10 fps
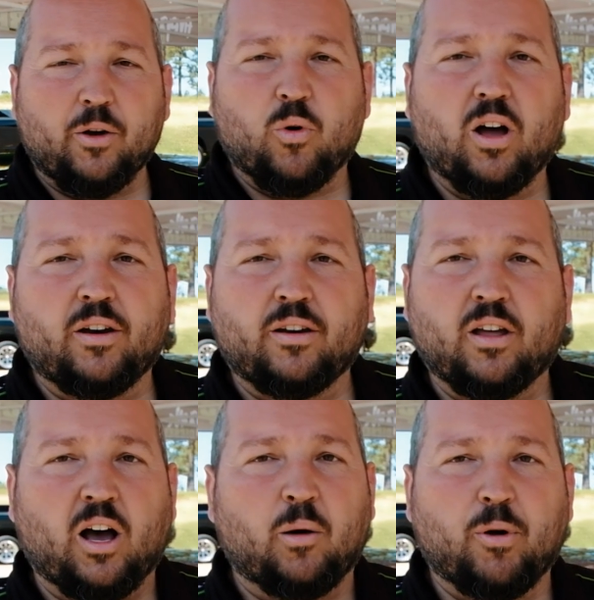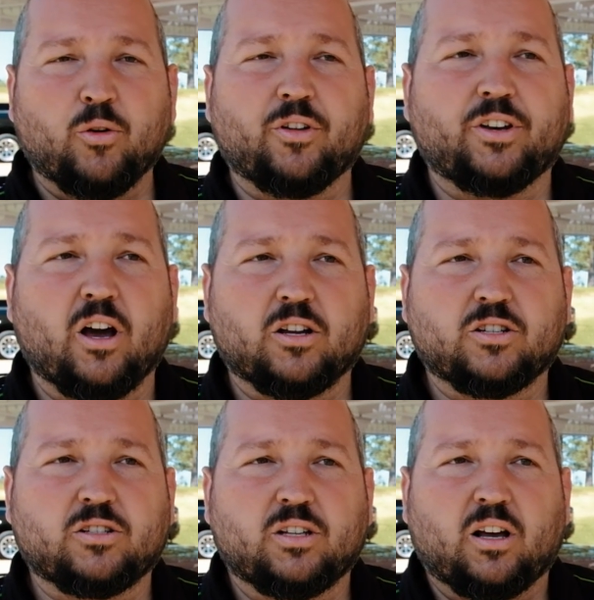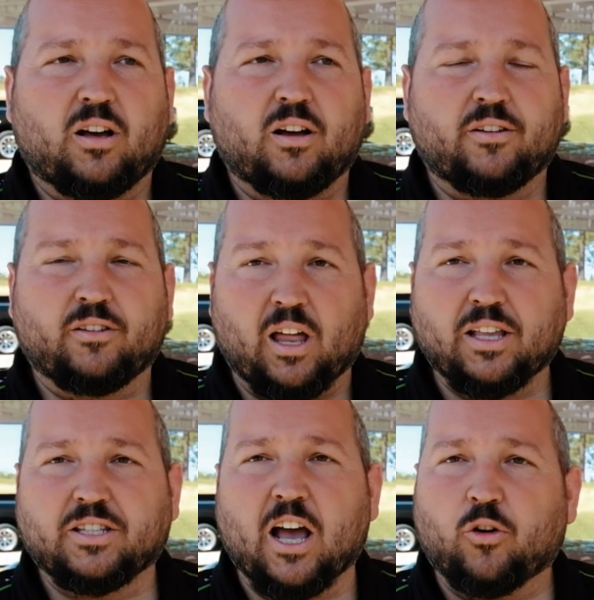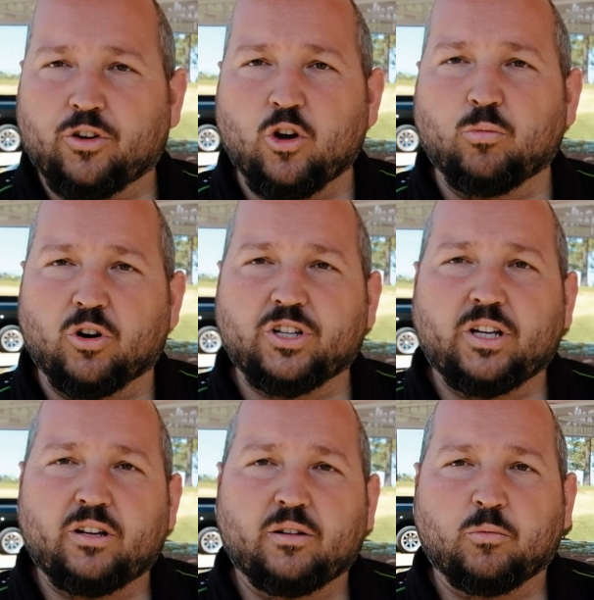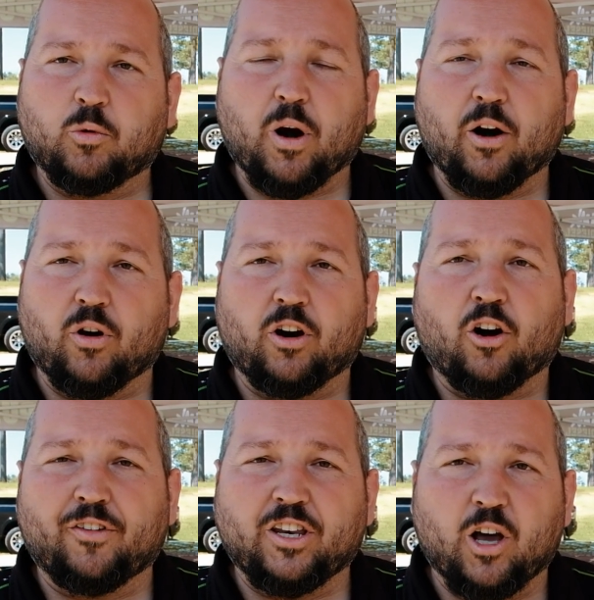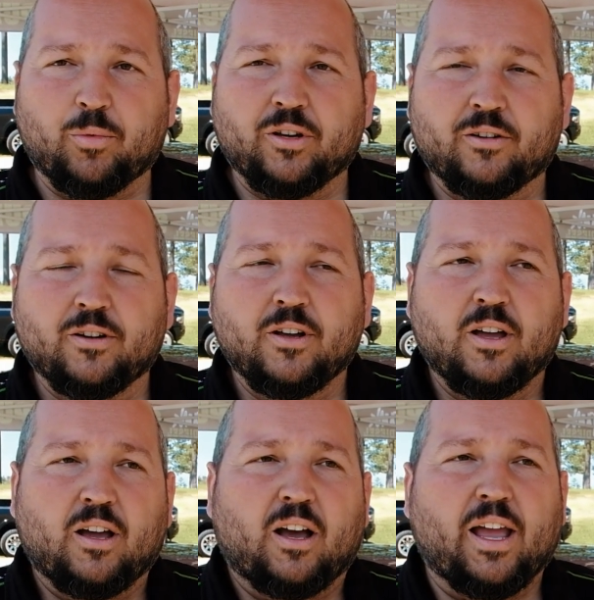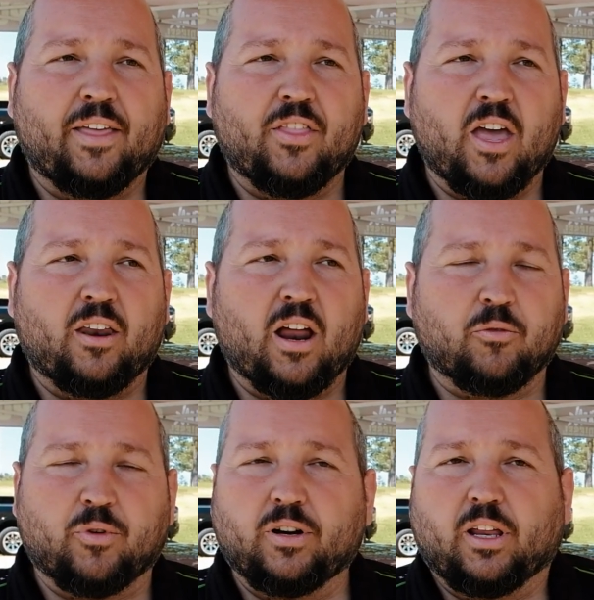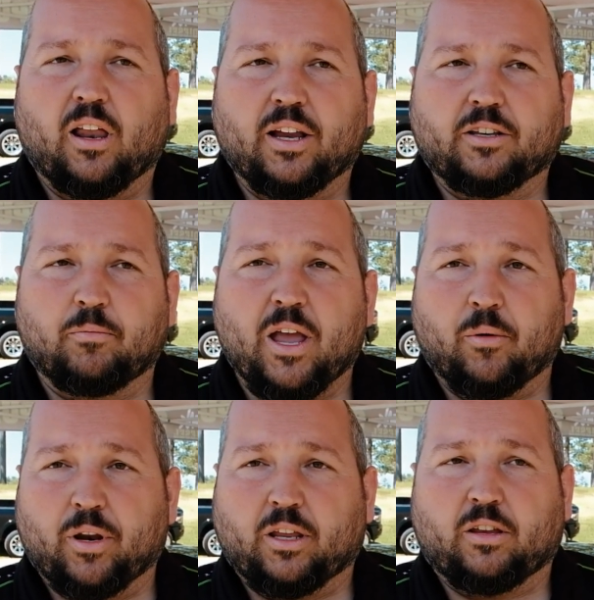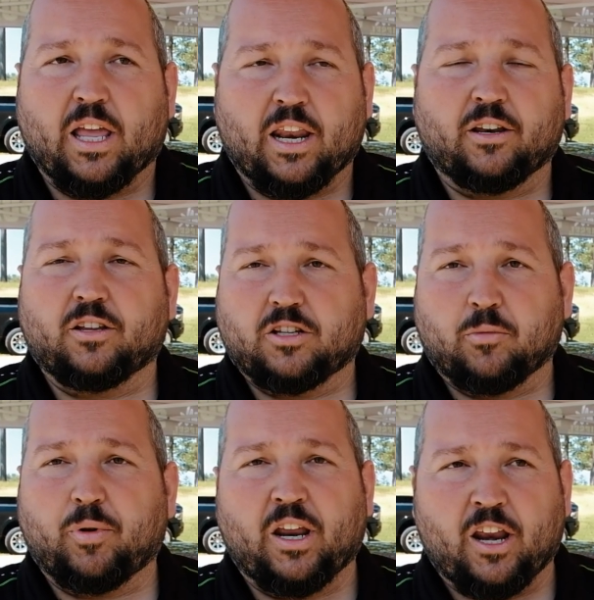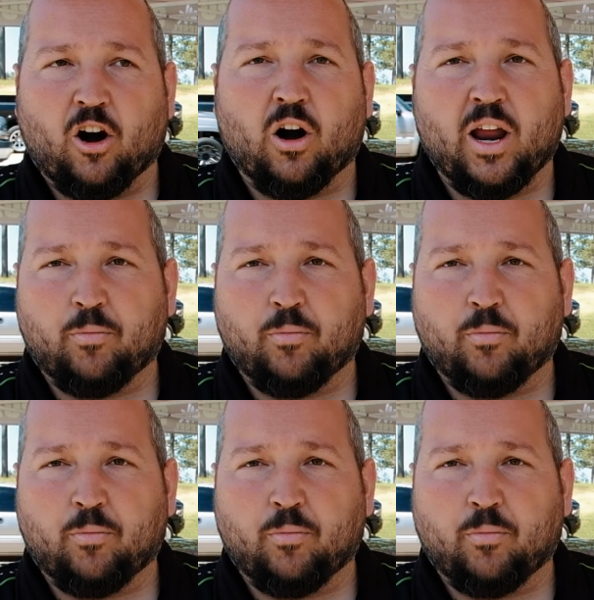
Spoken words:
run both of Duck's Lights Out and No Mercy. We'll probably run RVW. And then I'd really like to be able to get into some PDRA